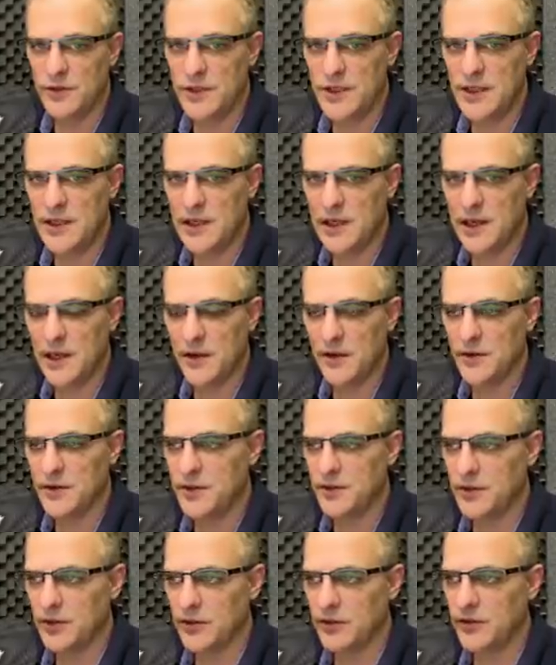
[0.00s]

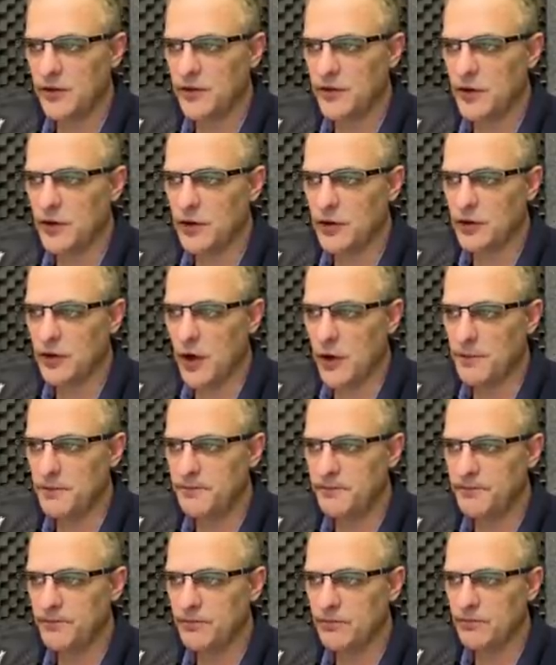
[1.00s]

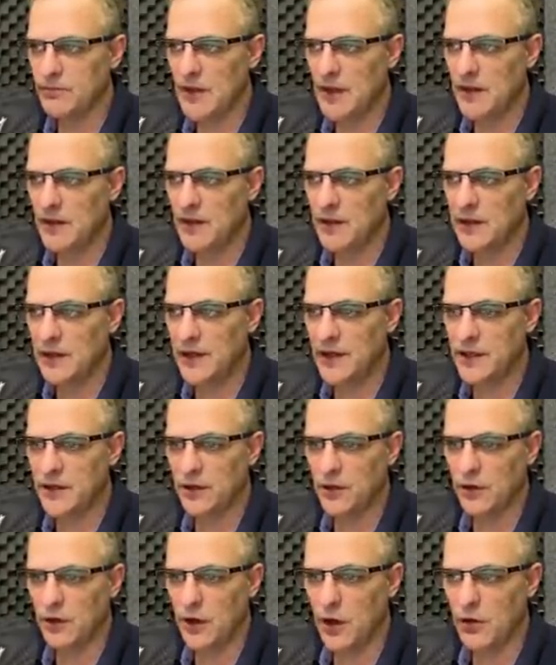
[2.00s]
dcloud.cisco.com, click
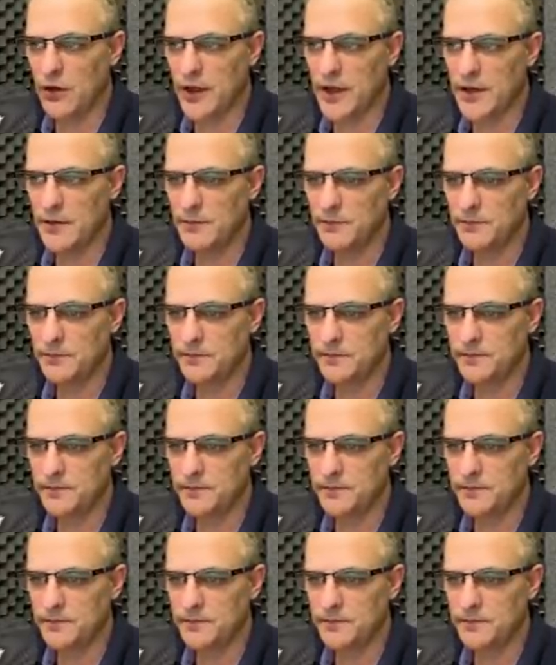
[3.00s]
login.